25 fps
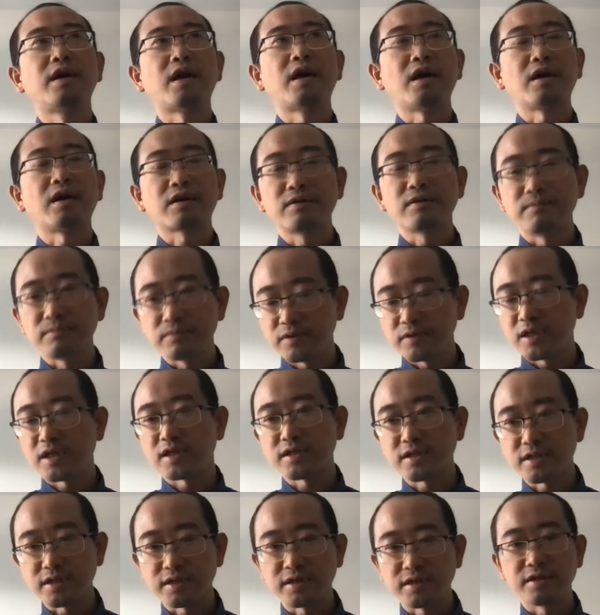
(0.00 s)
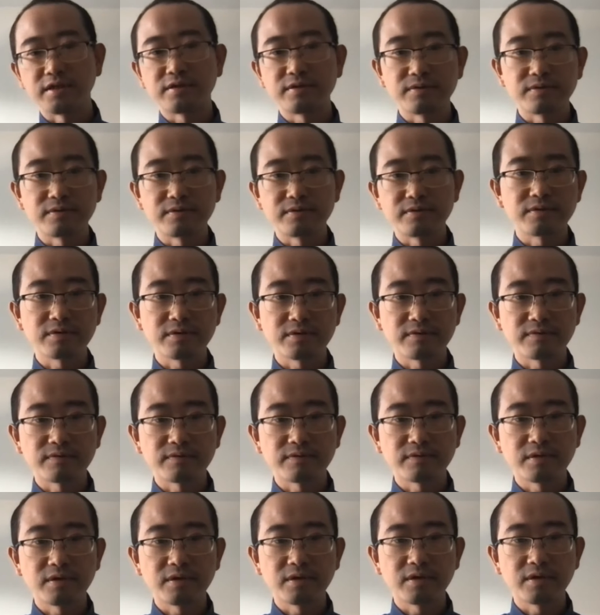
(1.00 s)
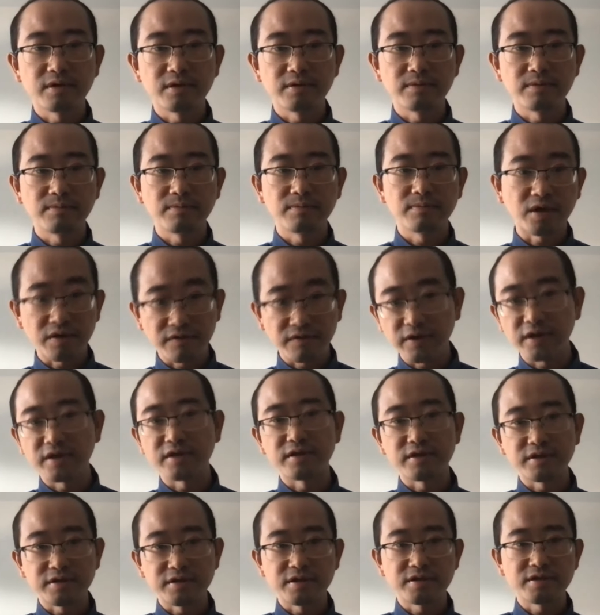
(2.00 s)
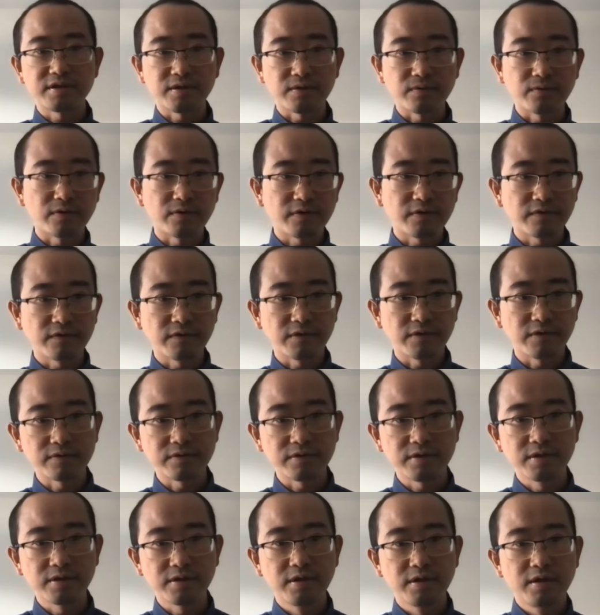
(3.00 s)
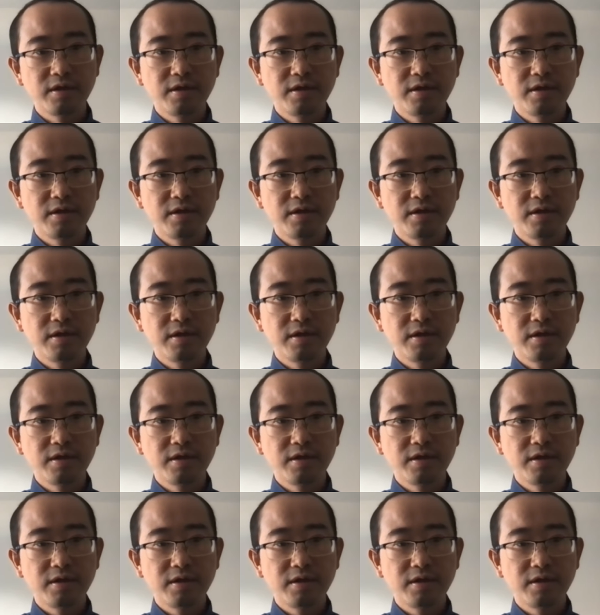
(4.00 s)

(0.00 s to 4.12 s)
add complexity to sort of modify the existing workflows.